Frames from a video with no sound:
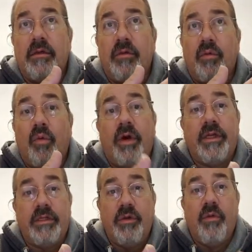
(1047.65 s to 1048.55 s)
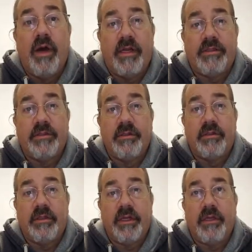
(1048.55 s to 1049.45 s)
what you want it to
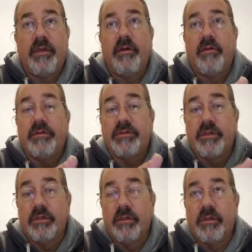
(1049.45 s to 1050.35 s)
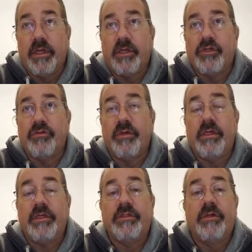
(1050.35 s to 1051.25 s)
look like. It's going to look like a
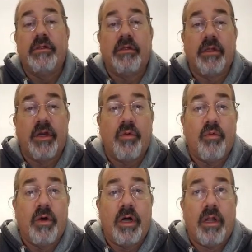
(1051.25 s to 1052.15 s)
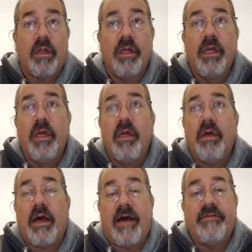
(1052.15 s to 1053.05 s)
tree, it's going to look like a wall.
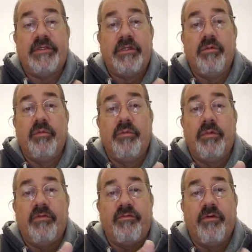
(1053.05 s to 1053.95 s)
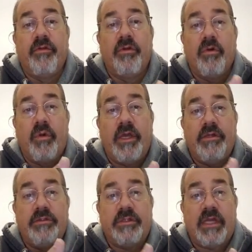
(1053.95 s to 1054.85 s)
Obviously, the further away
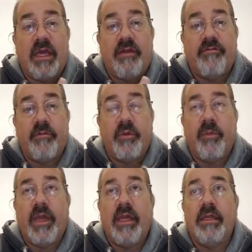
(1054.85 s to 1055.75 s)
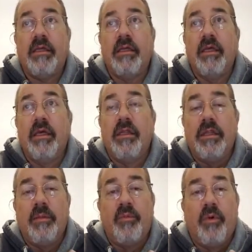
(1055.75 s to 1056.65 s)
you stand from your painting,
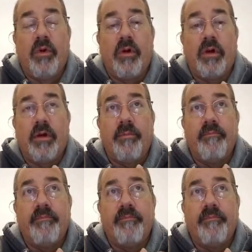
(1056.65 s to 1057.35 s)
the more